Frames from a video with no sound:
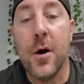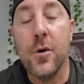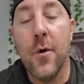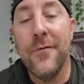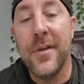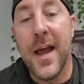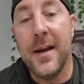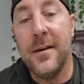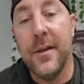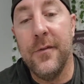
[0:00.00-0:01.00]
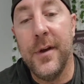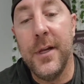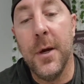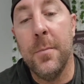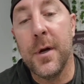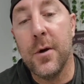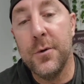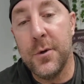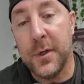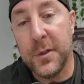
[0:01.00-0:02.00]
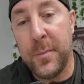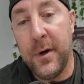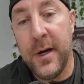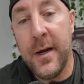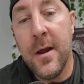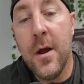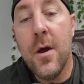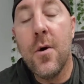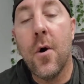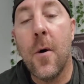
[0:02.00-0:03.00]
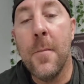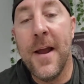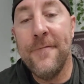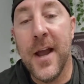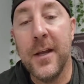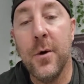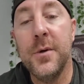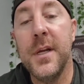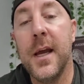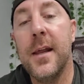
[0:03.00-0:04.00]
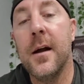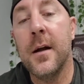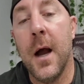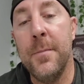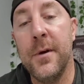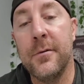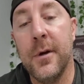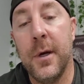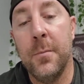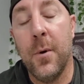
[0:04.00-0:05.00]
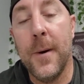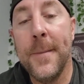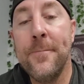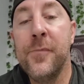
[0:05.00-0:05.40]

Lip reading: I'll go over that in another video, but go to Experian or MyFICO to get a copy of your credit report.